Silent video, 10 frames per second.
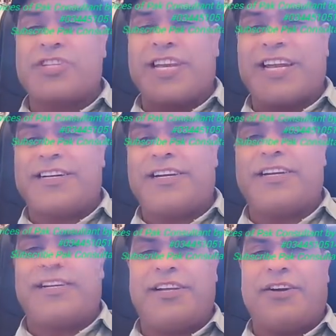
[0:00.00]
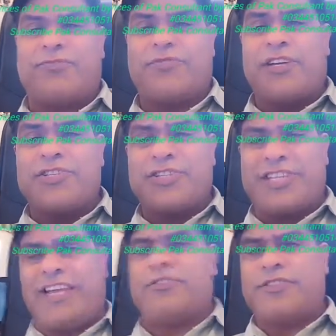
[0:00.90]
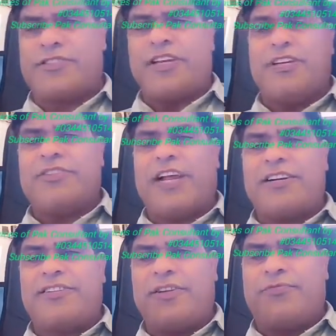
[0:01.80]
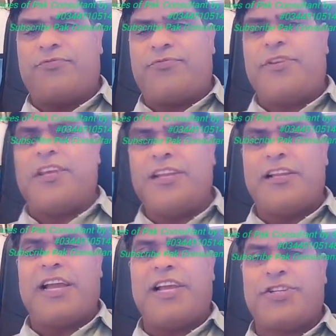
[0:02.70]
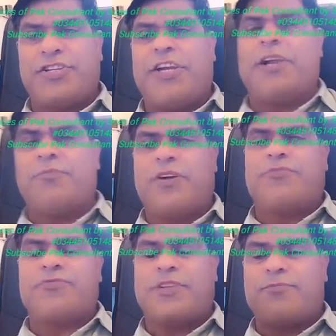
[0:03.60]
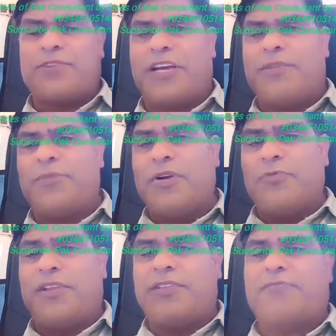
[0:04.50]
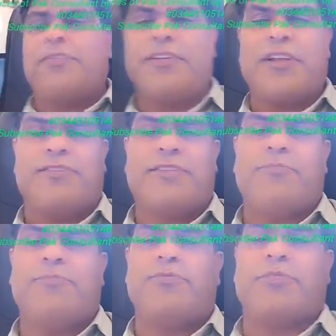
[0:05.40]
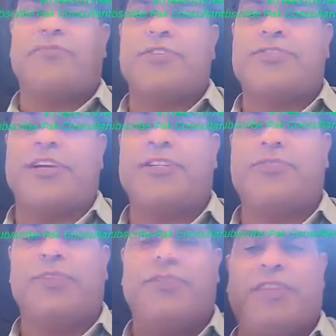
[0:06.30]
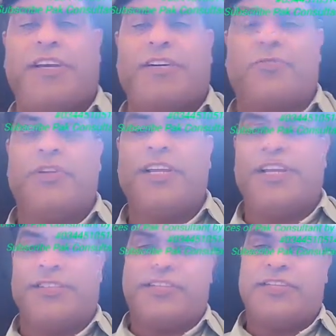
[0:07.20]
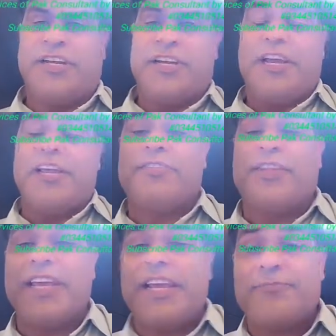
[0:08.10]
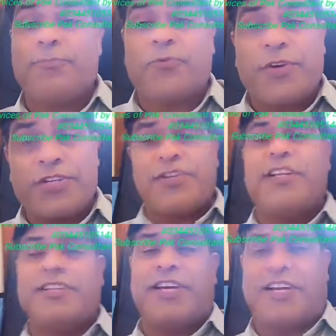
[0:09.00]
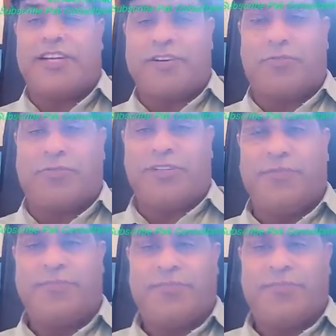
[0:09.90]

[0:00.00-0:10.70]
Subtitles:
scarcity of skills that they feel ashamed of sometime when they were not able to conversate with their colleagues. And they professionally, they are not going.